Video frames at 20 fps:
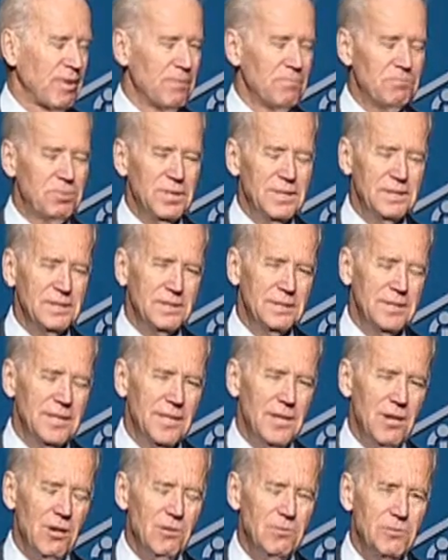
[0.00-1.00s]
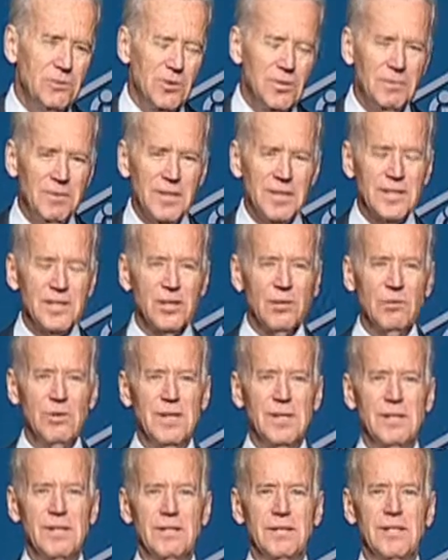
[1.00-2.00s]
But, during my
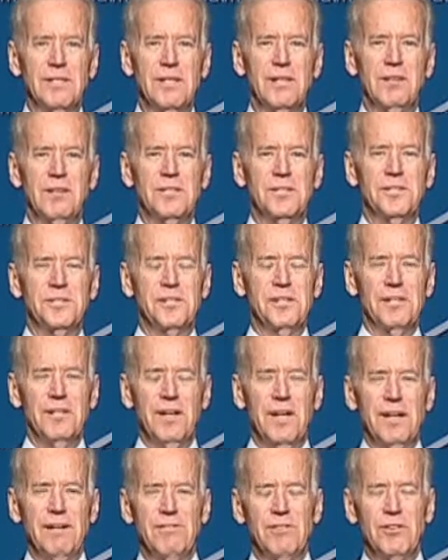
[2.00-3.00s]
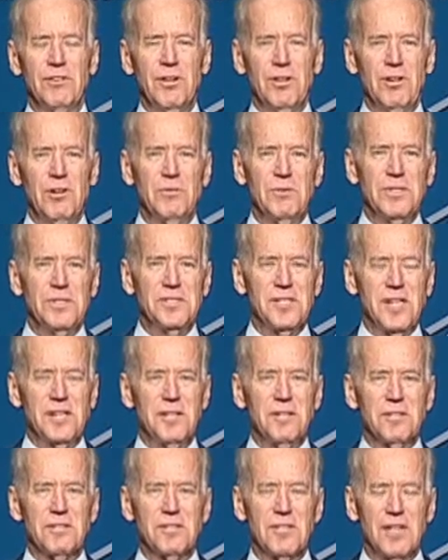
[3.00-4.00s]
career, as a lot of you know, we
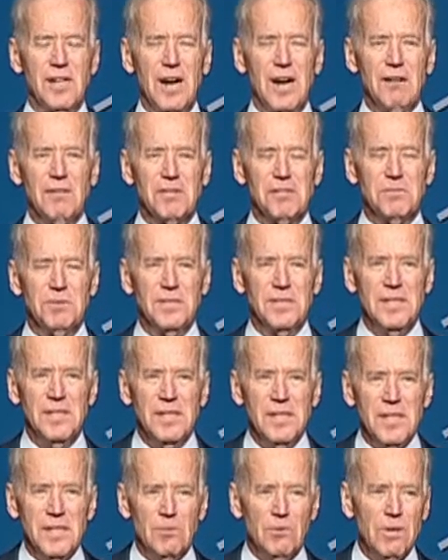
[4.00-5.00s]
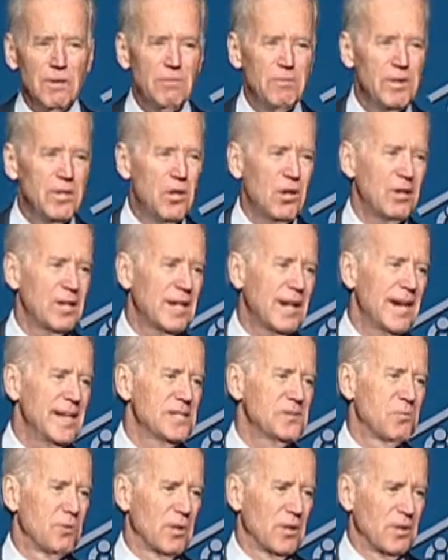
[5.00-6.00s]
senators and congressmen, we have what we call
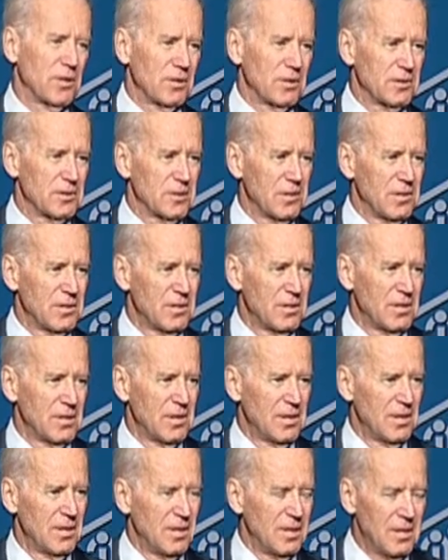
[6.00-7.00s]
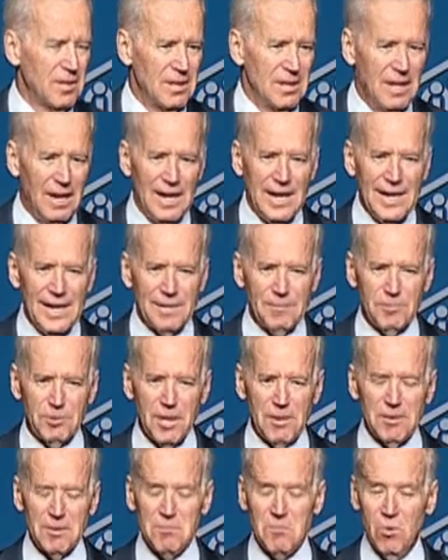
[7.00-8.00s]
caseworkers. I had
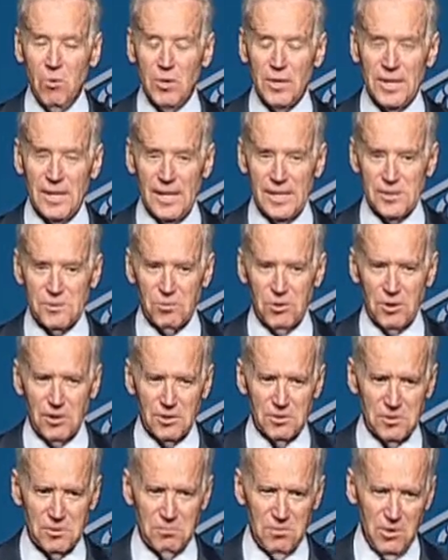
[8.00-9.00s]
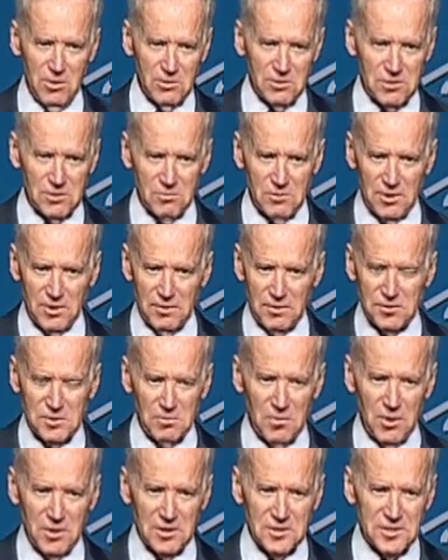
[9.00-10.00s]
probably more caseworkers than most in one of the
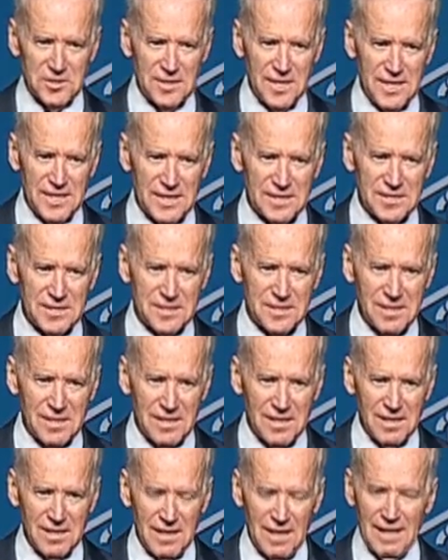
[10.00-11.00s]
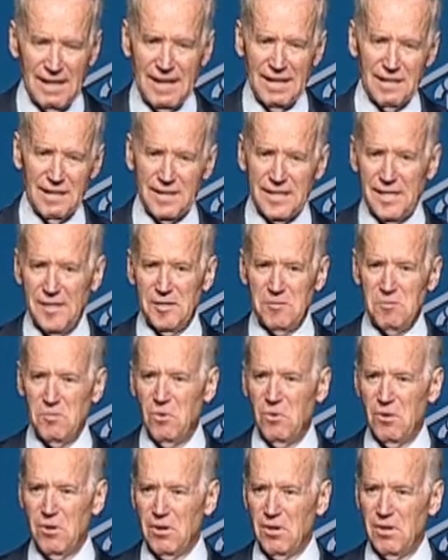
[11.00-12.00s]
smallest states. I allocated
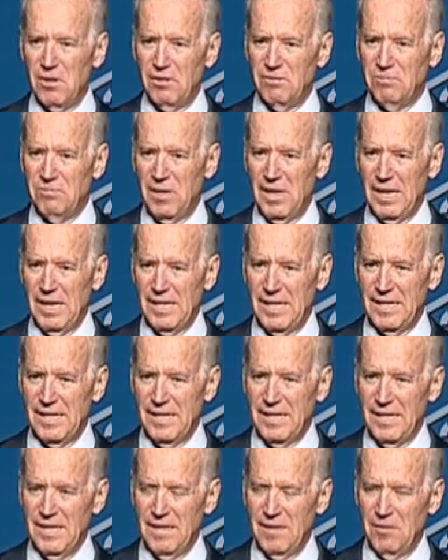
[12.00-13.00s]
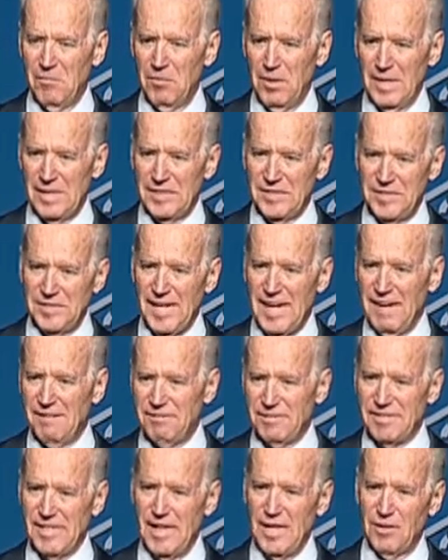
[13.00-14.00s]
more of my staff
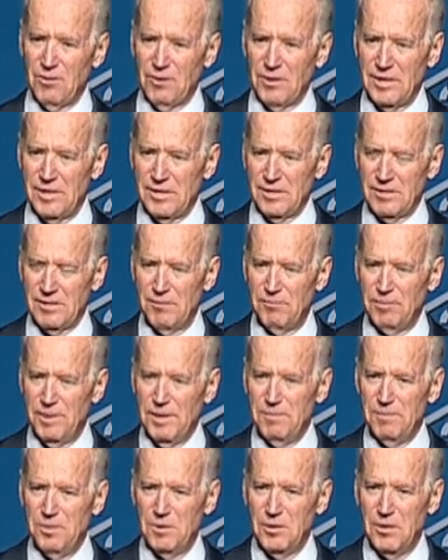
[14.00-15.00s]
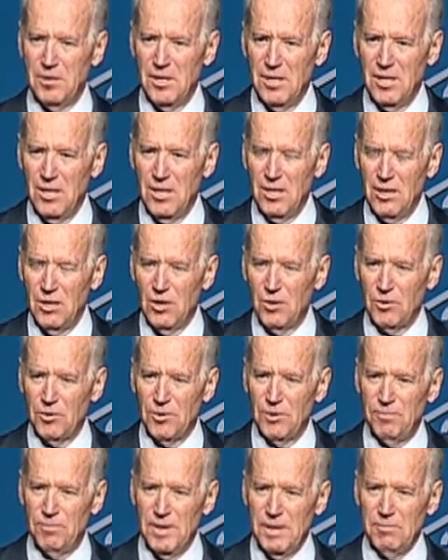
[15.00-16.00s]
salaries to people who are
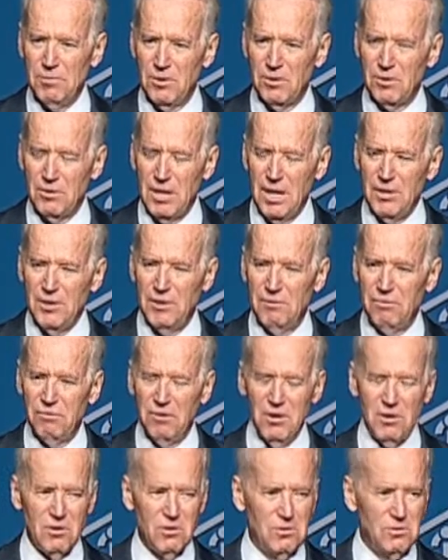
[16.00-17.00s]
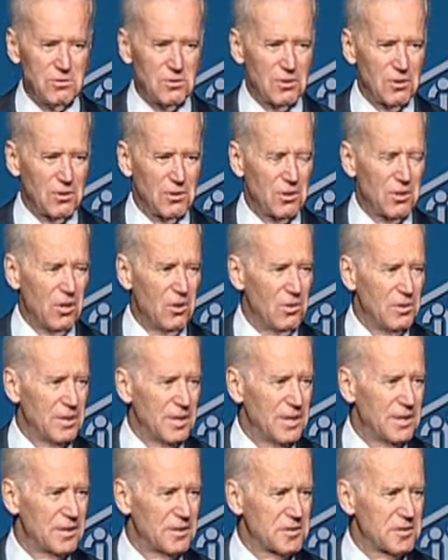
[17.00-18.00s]
the people around the phone or going
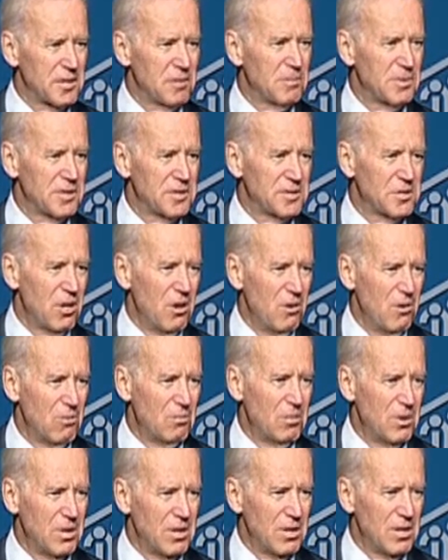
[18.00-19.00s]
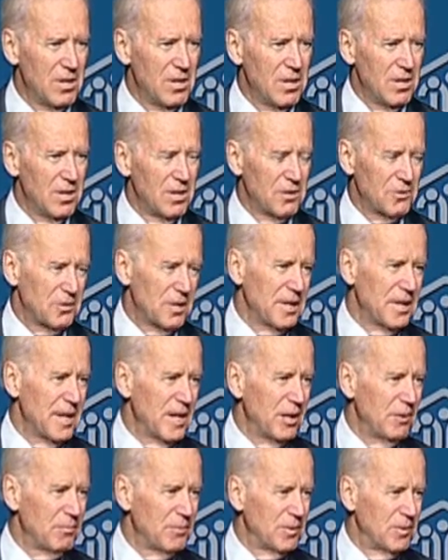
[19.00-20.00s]
into somebody's home, trying to
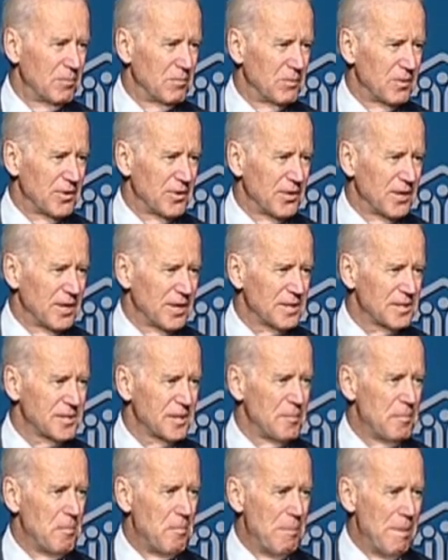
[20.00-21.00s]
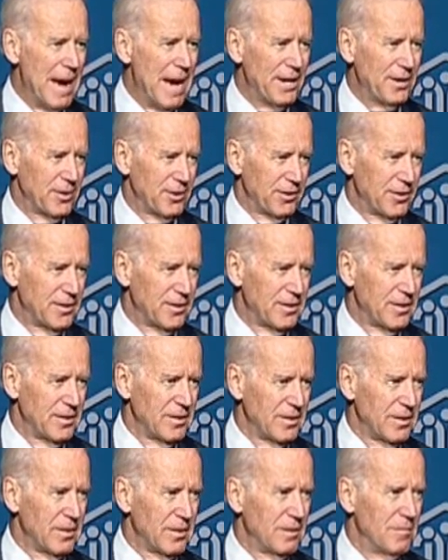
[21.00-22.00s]
help them with things that mattered
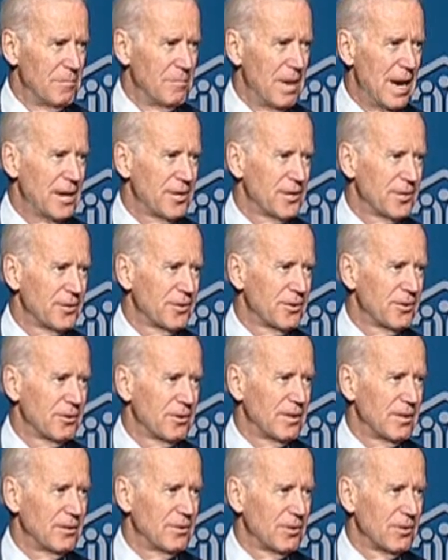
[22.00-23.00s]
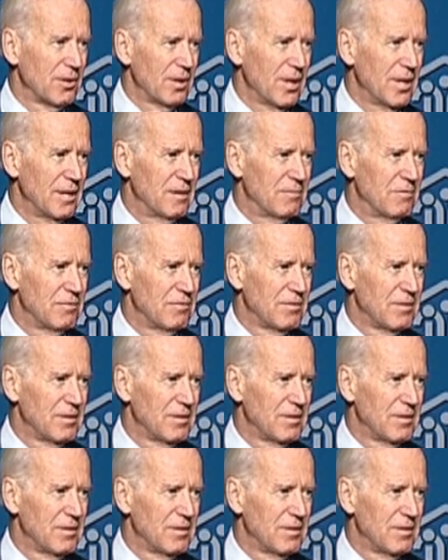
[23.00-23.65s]
in their life.